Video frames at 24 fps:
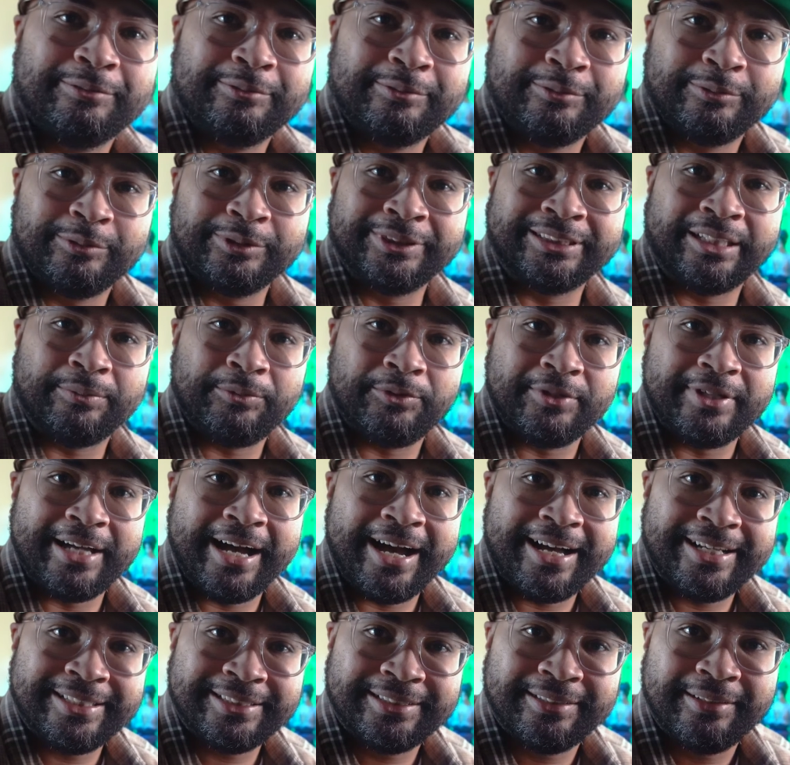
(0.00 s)
What's up, you
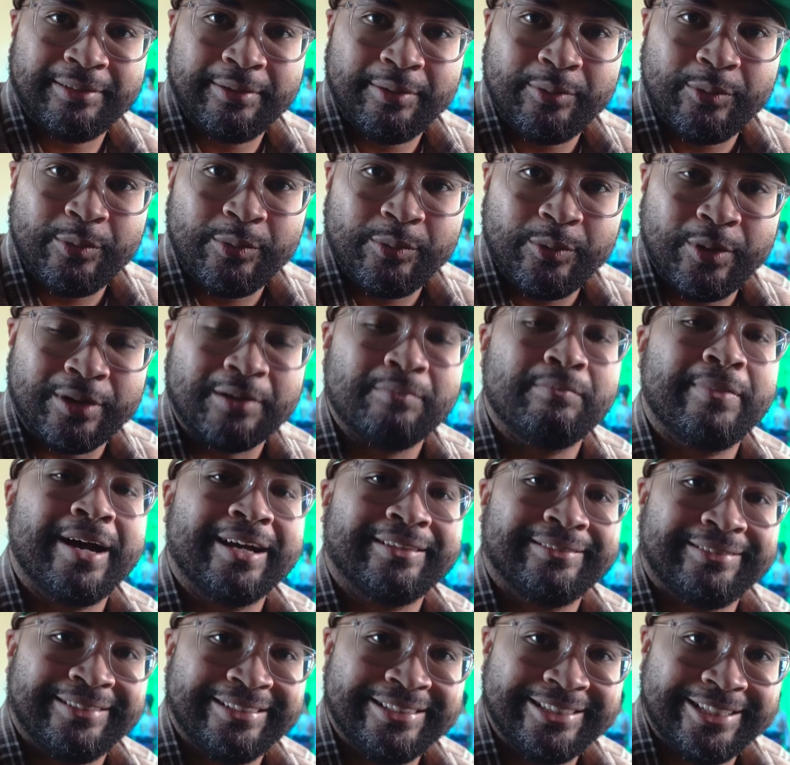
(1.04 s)
guys? Welcome back
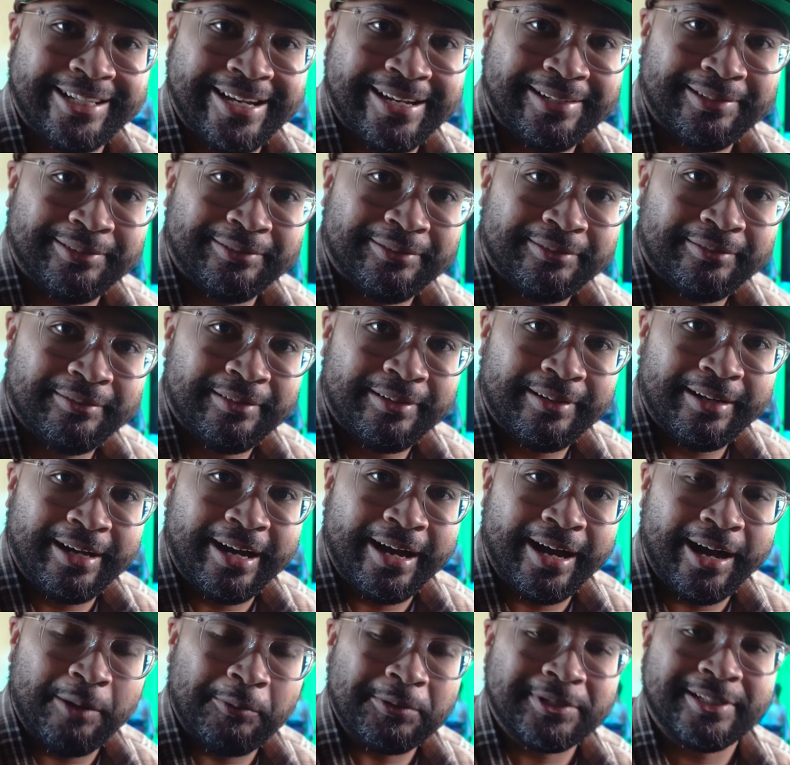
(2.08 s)
to the channel.
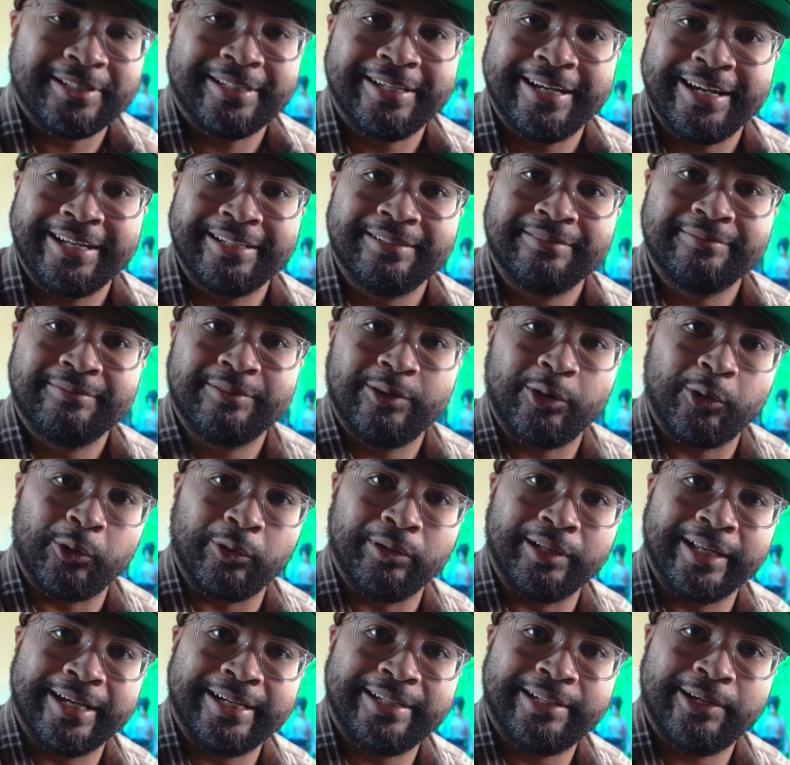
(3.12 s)
Once again,
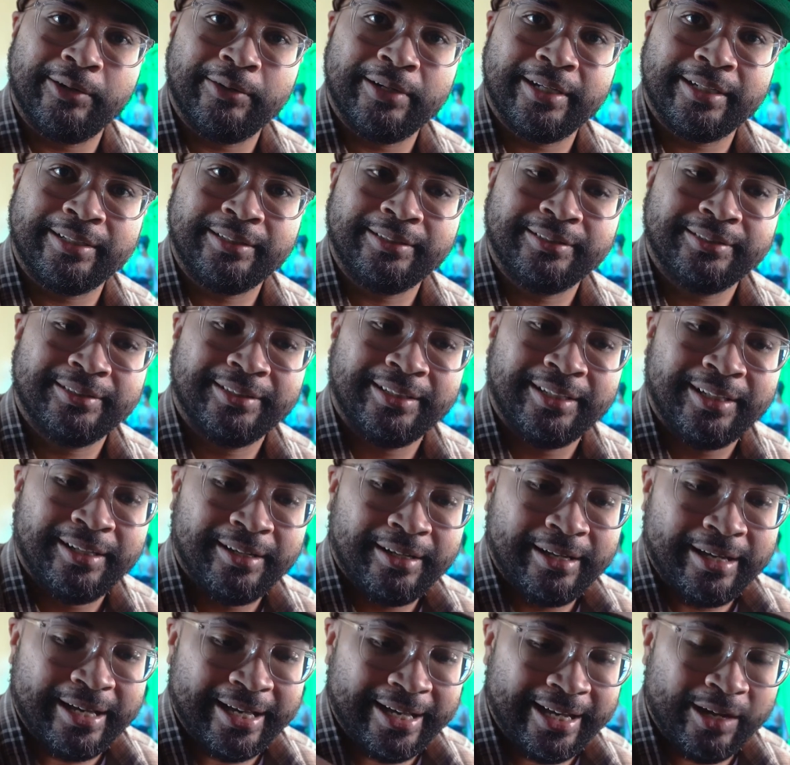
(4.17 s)
Orlando here,
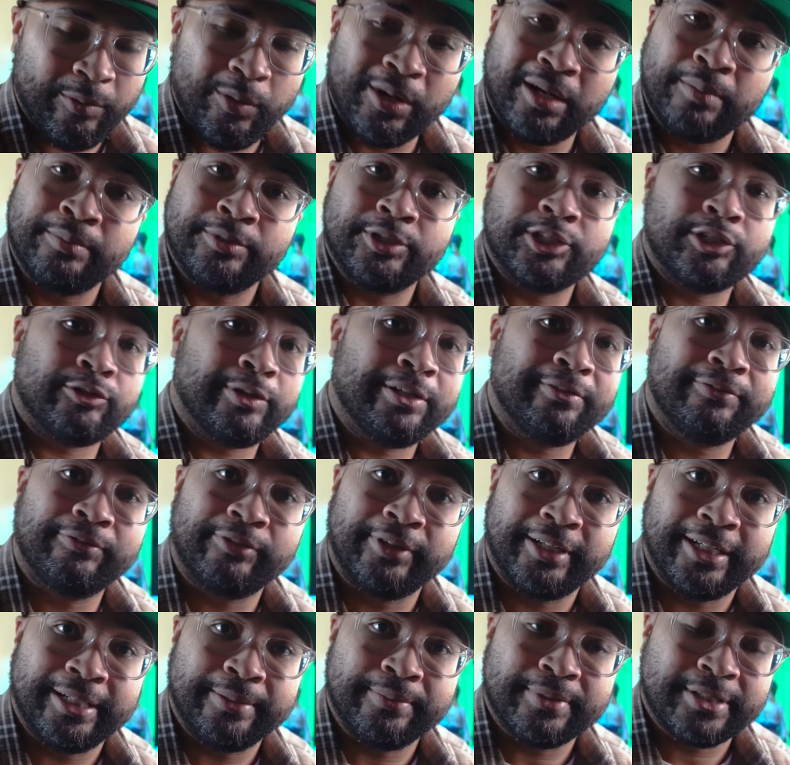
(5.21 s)
and welcome to Street
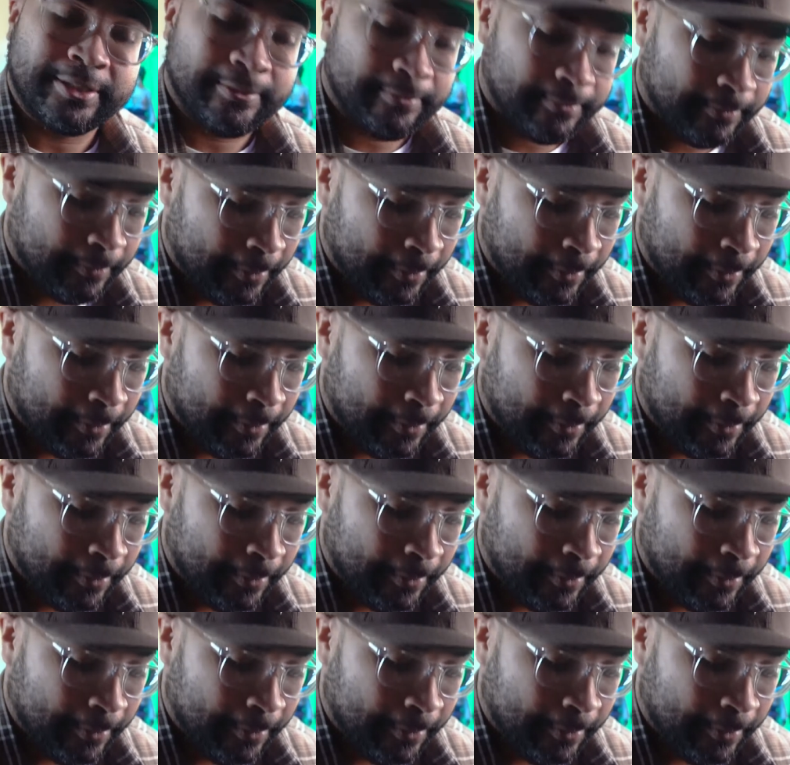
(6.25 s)
Frames.